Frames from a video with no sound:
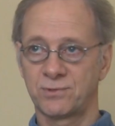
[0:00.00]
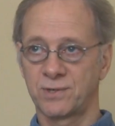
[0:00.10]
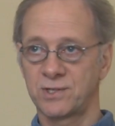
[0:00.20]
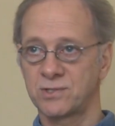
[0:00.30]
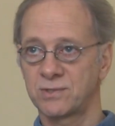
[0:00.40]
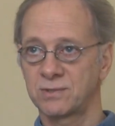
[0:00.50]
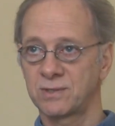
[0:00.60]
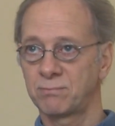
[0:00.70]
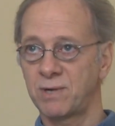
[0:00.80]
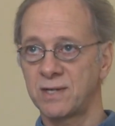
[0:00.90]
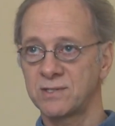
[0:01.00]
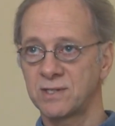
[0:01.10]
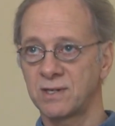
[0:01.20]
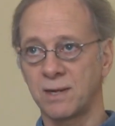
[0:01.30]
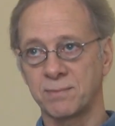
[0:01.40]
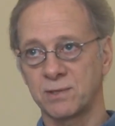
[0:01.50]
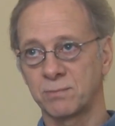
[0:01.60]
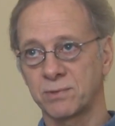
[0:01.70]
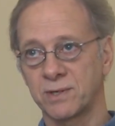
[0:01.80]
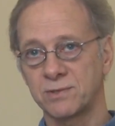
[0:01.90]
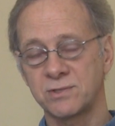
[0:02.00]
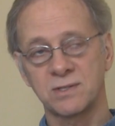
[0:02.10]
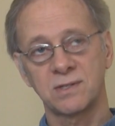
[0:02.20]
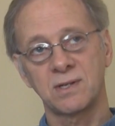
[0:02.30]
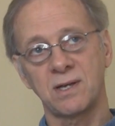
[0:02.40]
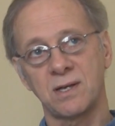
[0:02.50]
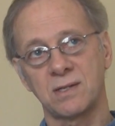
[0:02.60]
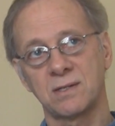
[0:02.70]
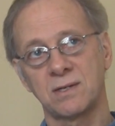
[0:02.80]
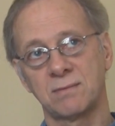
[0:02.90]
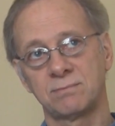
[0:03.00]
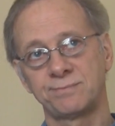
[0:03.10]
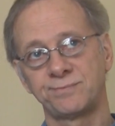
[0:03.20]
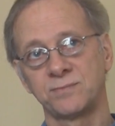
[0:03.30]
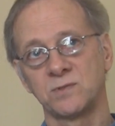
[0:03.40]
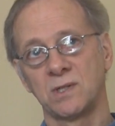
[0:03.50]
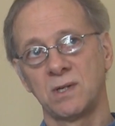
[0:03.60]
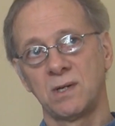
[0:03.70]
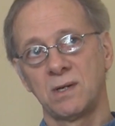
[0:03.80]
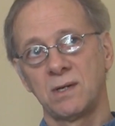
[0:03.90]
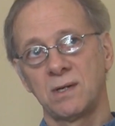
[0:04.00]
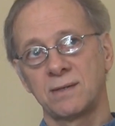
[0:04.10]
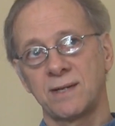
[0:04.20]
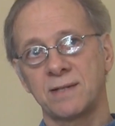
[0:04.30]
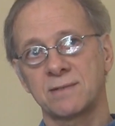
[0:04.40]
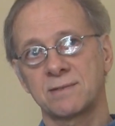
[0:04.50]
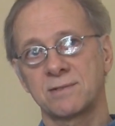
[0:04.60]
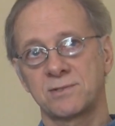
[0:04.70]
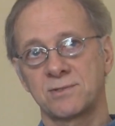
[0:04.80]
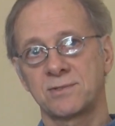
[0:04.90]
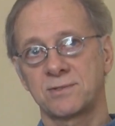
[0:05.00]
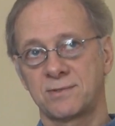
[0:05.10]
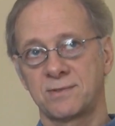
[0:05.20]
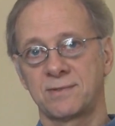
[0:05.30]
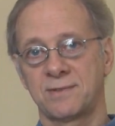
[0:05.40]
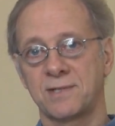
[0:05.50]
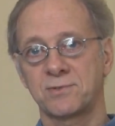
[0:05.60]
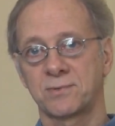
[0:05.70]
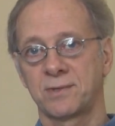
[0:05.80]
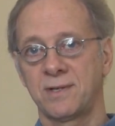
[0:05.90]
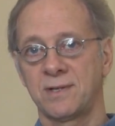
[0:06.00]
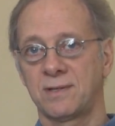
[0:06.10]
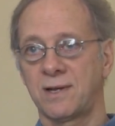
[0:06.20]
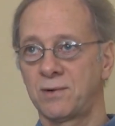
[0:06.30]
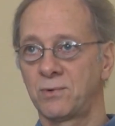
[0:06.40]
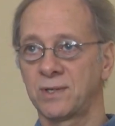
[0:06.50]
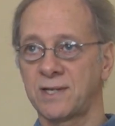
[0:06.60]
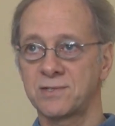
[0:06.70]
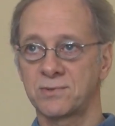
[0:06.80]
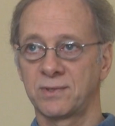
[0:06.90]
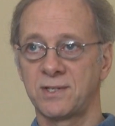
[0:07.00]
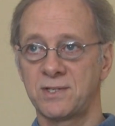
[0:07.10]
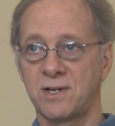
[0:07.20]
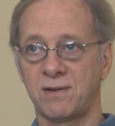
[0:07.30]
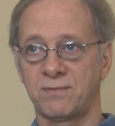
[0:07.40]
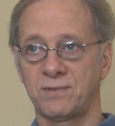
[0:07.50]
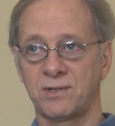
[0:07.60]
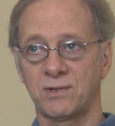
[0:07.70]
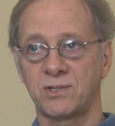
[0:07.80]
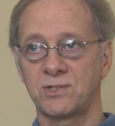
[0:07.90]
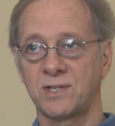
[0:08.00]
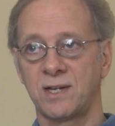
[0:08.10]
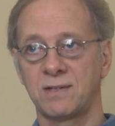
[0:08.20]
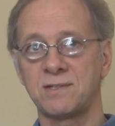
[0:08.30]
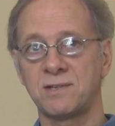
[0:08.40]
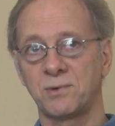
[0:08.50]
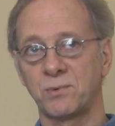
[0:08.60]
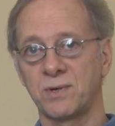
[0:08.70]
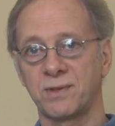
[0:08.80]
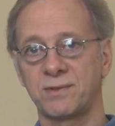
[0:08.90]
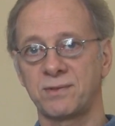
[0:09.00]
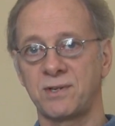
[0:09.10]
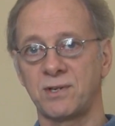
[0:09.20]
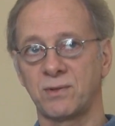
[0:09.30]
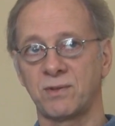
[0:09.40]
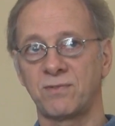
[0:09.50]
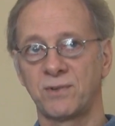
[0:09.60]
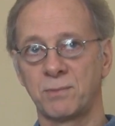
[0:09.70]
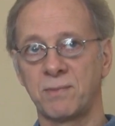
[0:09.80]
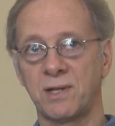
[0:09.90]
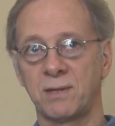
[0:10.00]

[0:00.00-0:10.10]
traditional compositing, optical printers, and that's that's really a lot of work. That's really tough, because you got to deal with the film